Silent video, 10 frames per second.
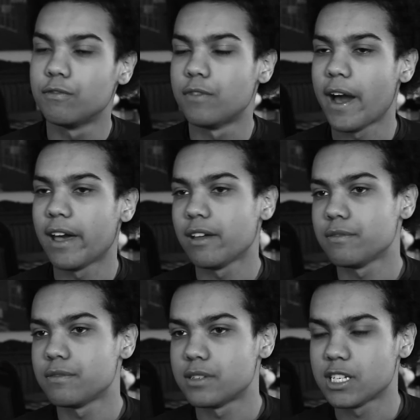5,
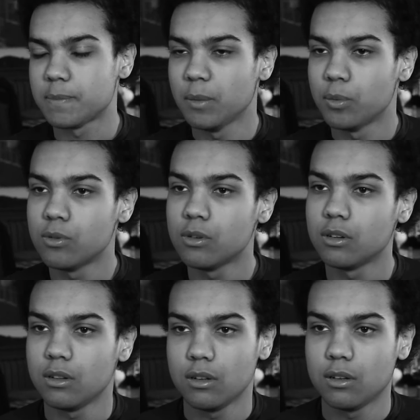6 people
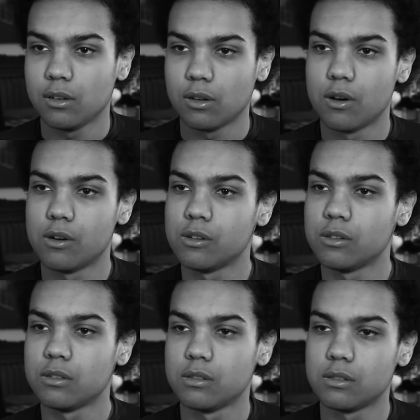
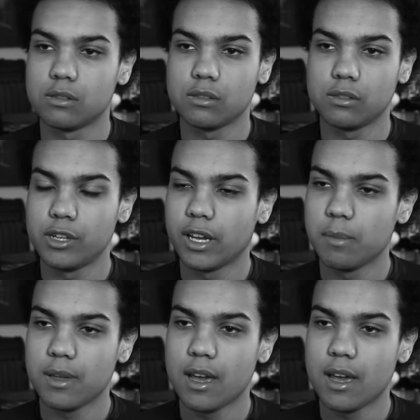all checking me